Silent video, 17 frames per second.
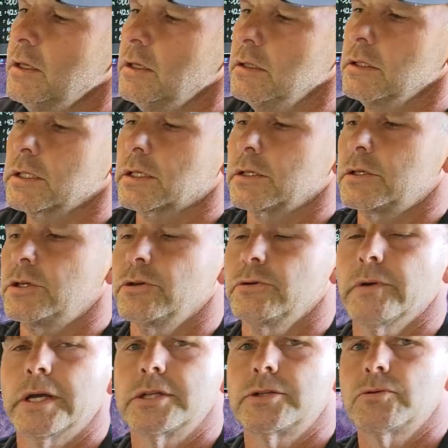like a
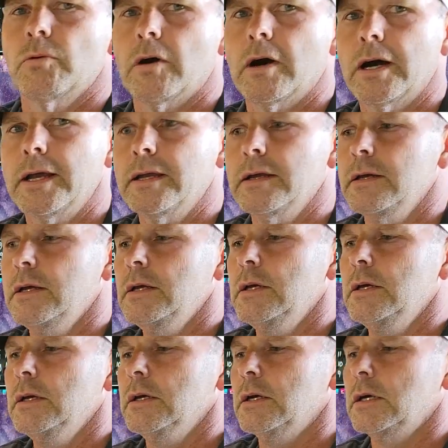QHY,
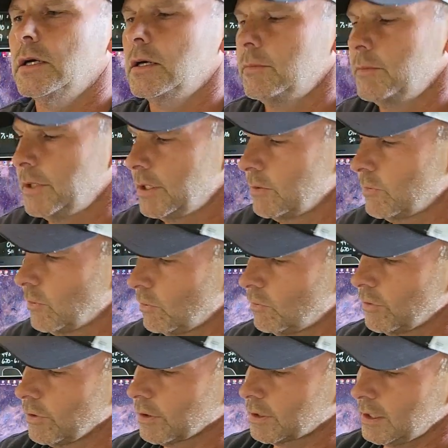it will
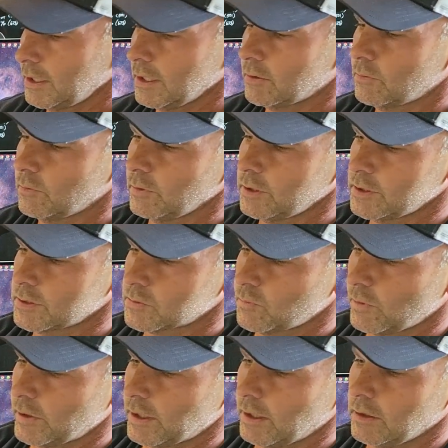work equally as
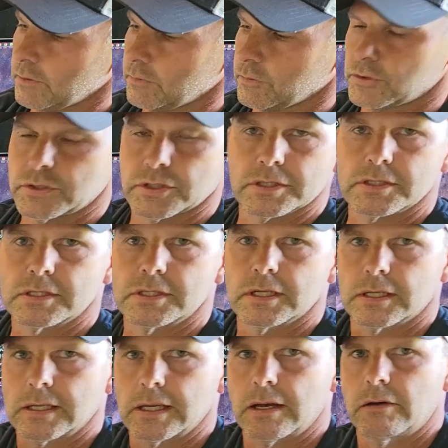well. It will just
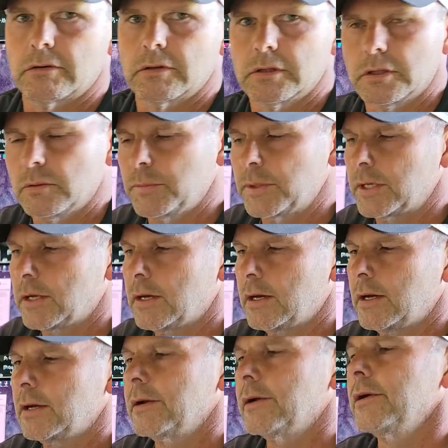stick out a little bit
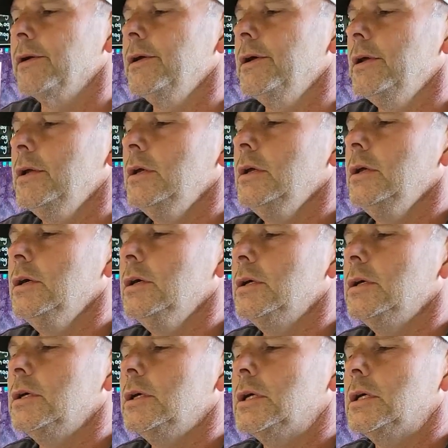higher.
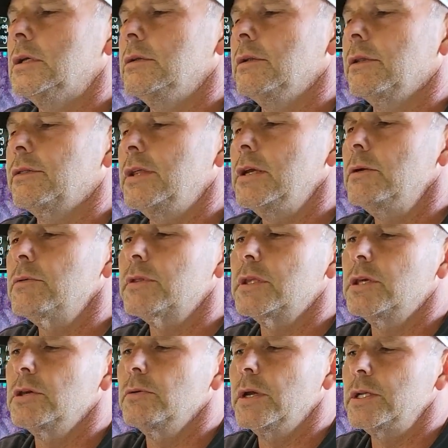The thing with
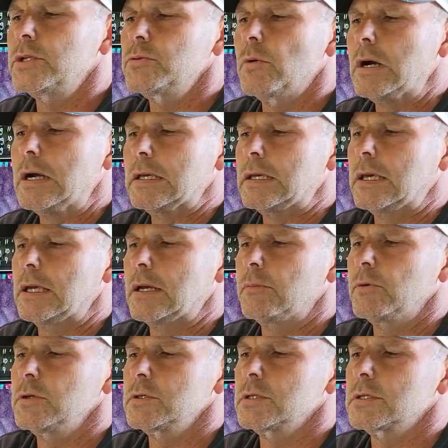QHY
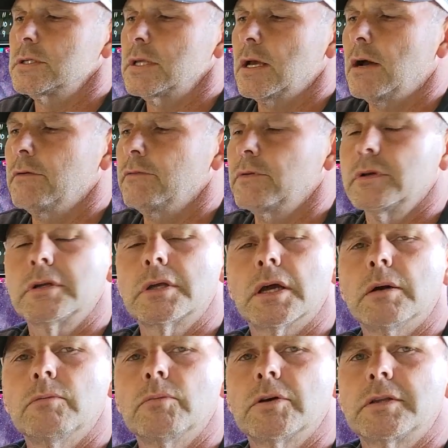cameras is they often
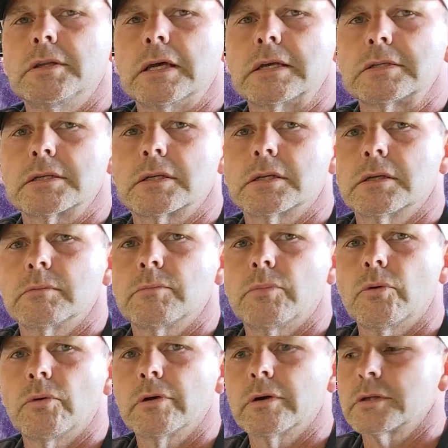come with desiccant
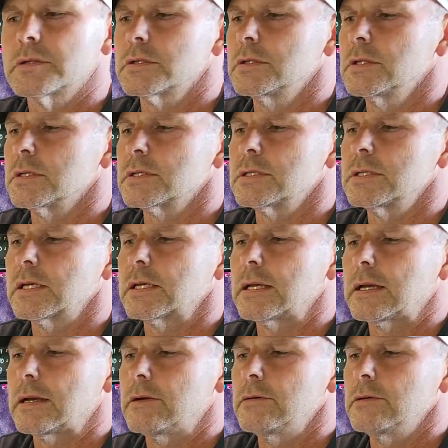ports that stick
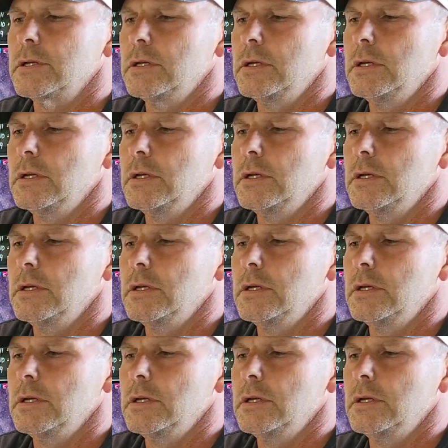out.